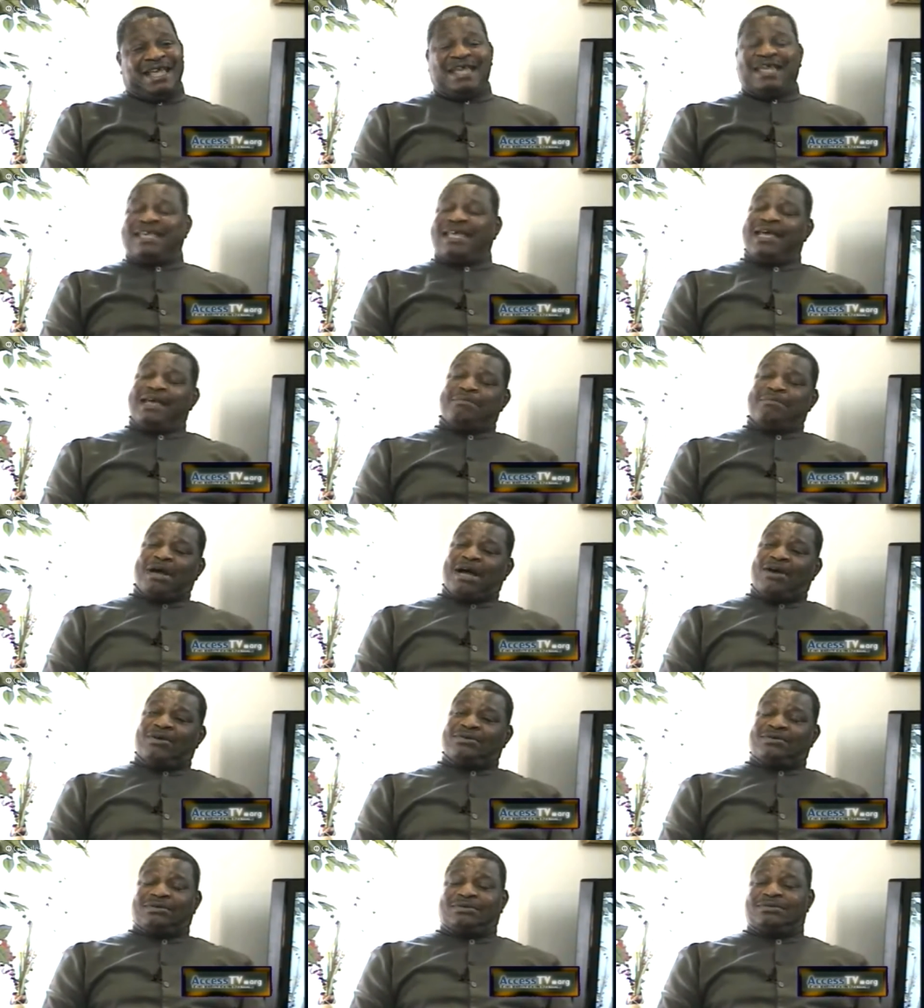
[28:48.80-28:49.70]
he came
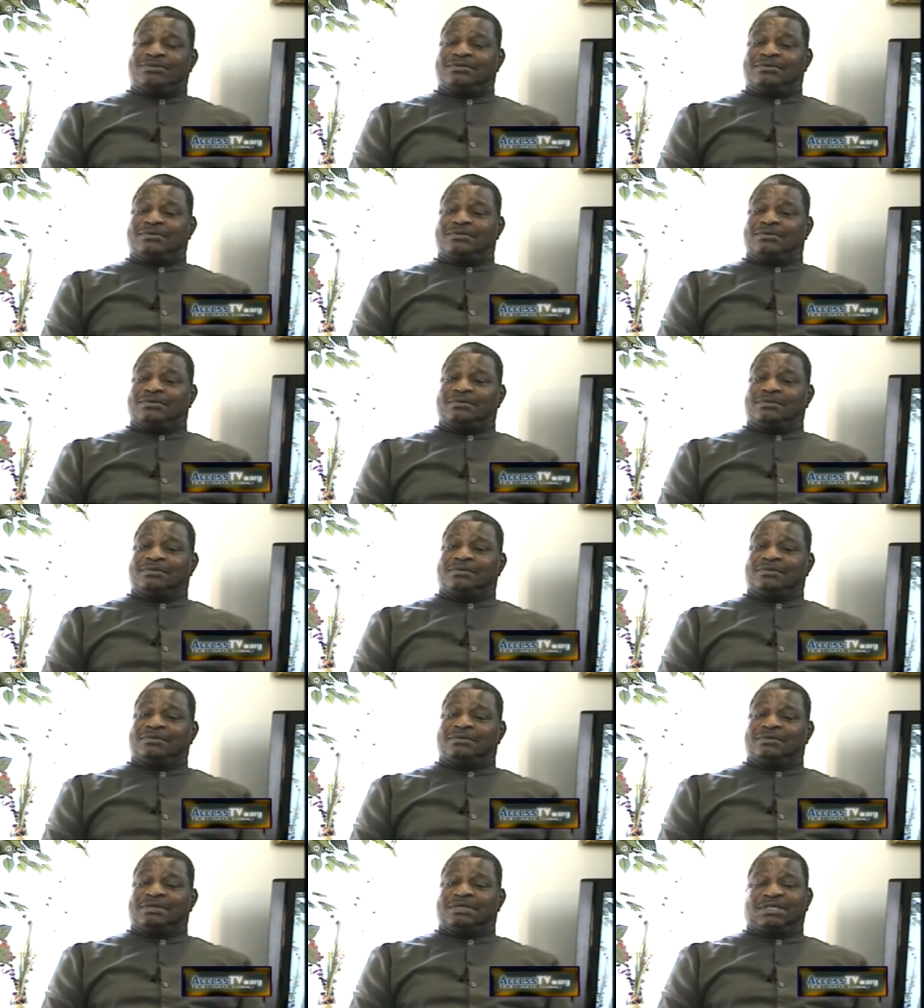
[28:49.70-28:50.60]
out,
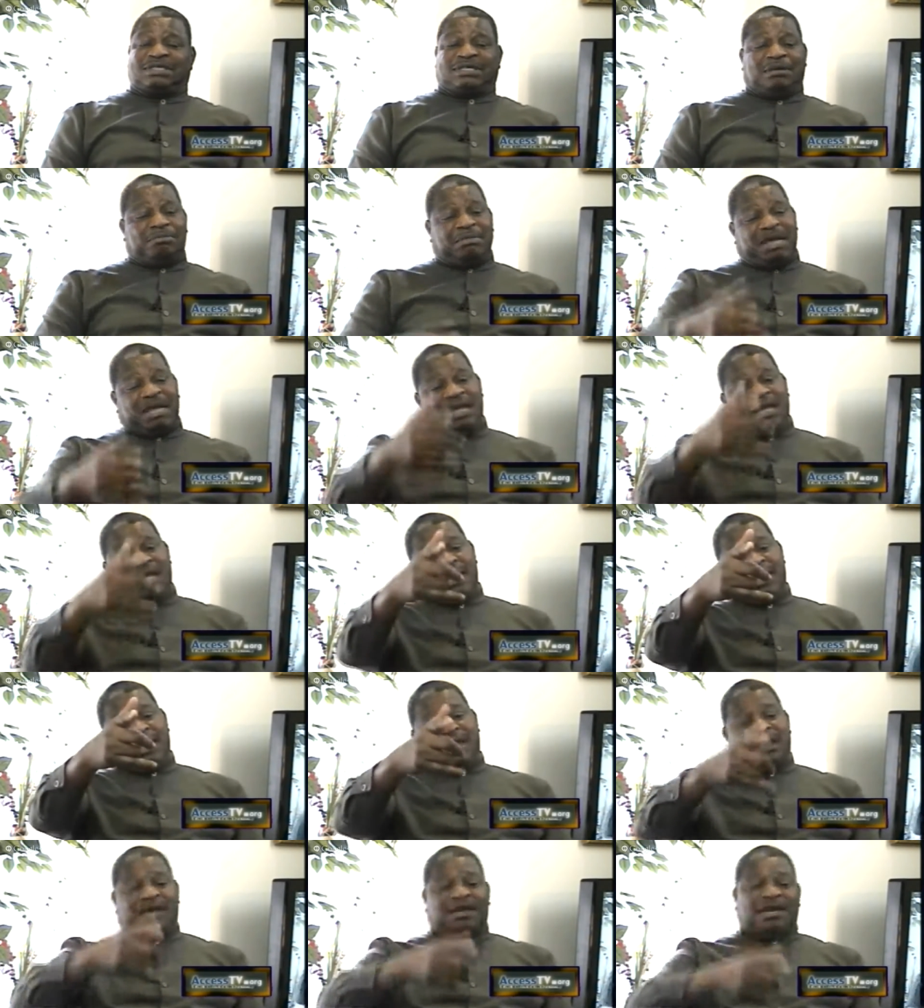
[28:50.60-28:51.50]
said,
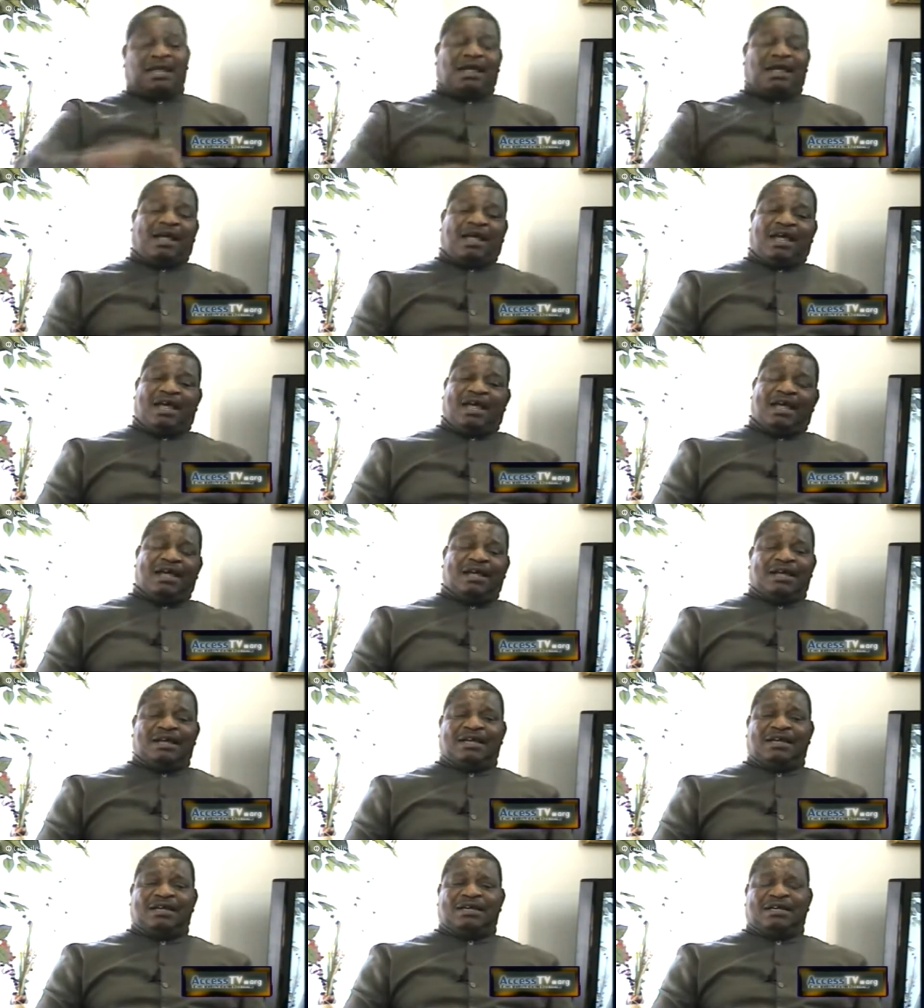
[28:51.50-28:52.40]
Man, I,
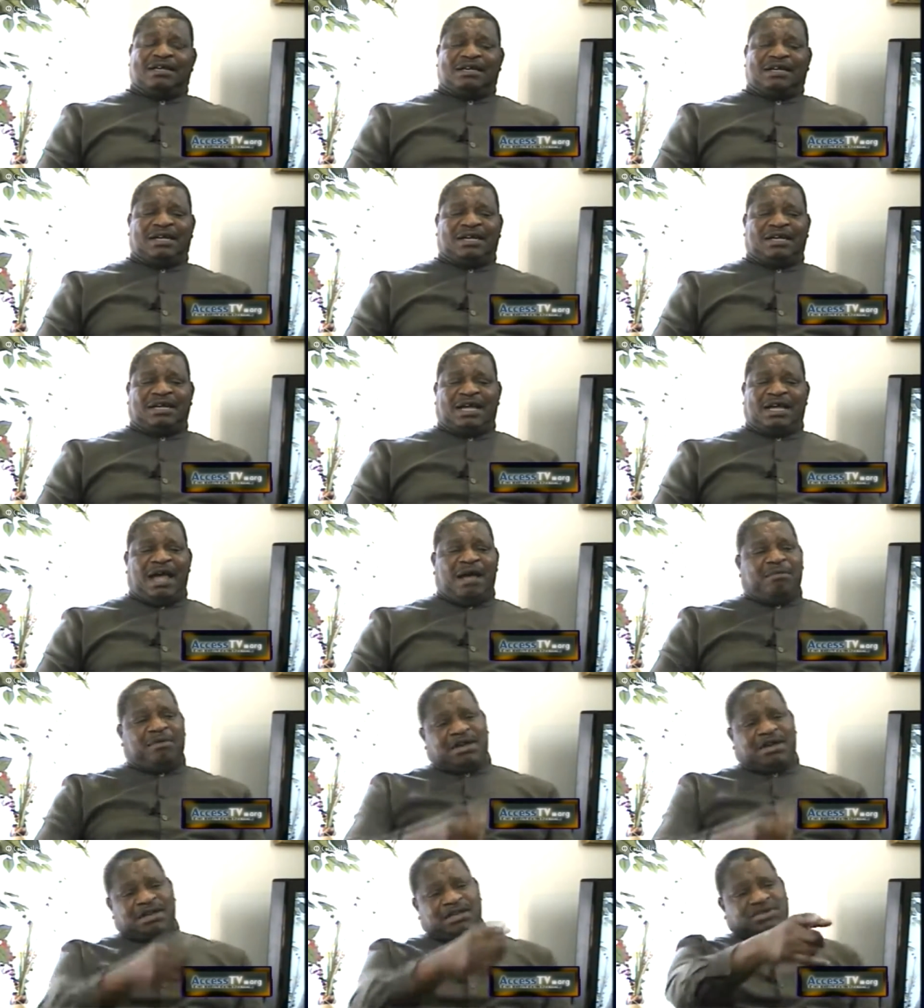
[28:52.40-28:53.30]
am
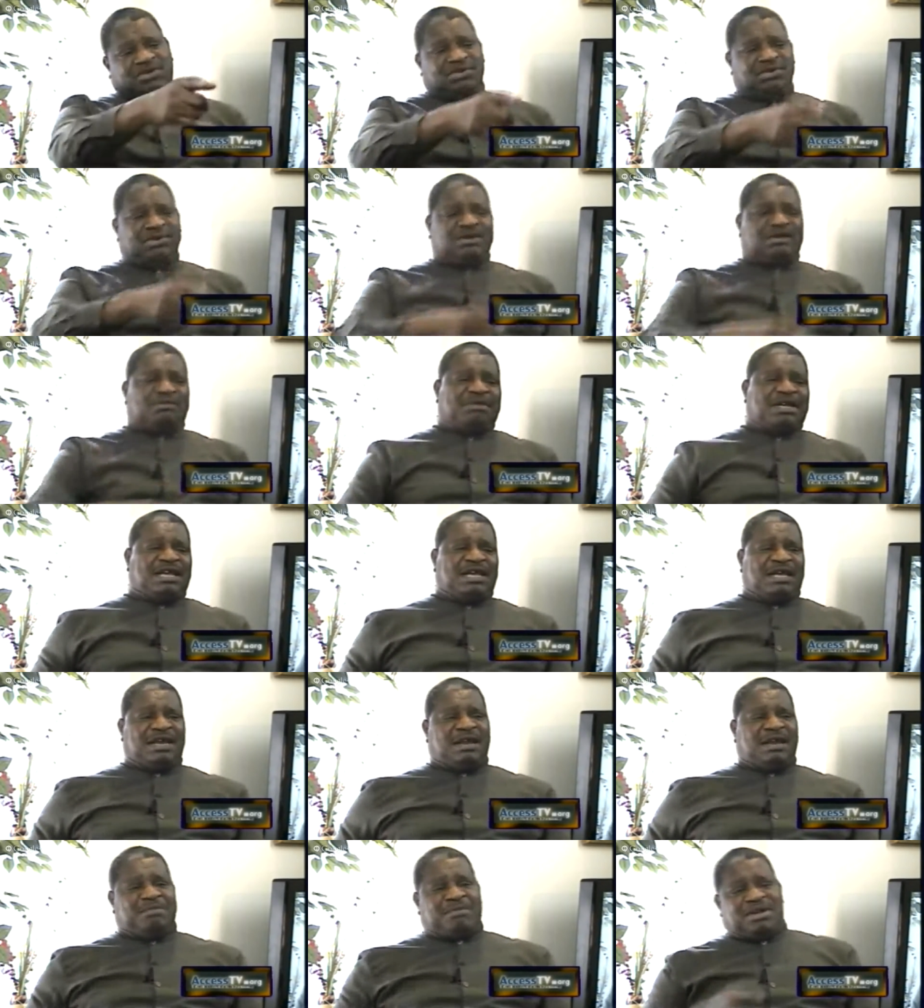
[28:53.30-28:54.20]
going to do you,
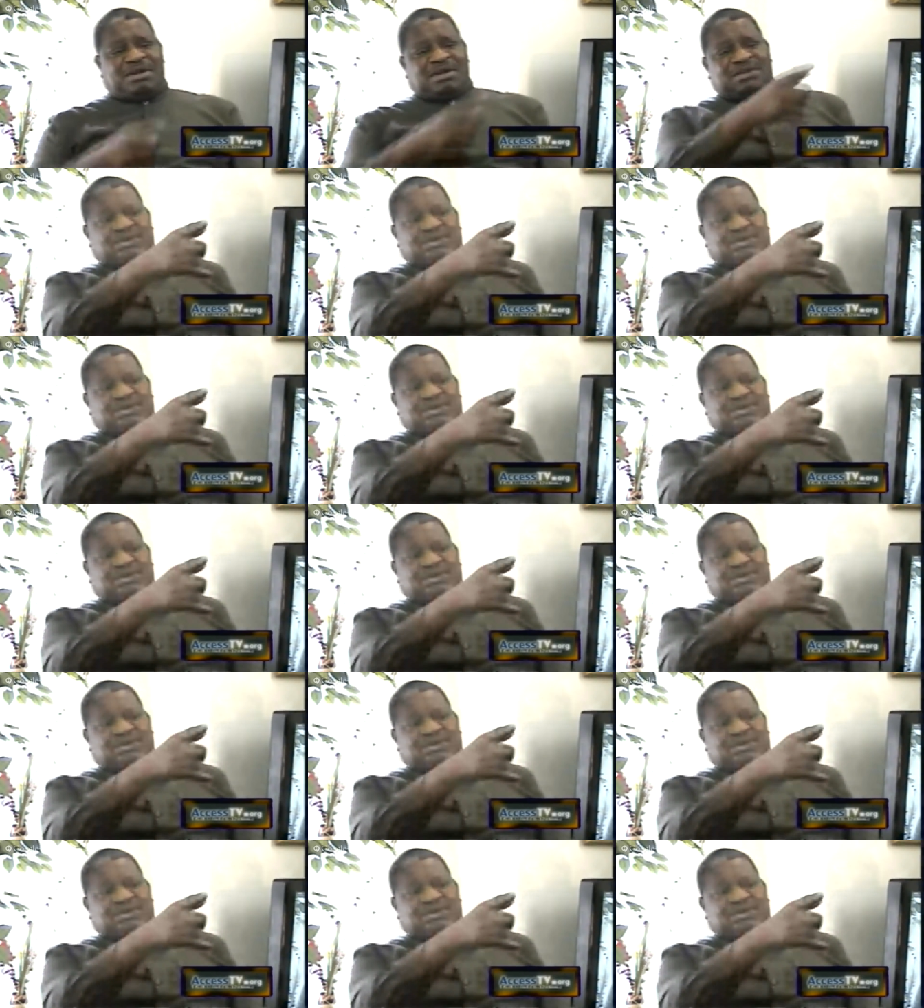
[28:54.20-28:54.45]
man. I'm going to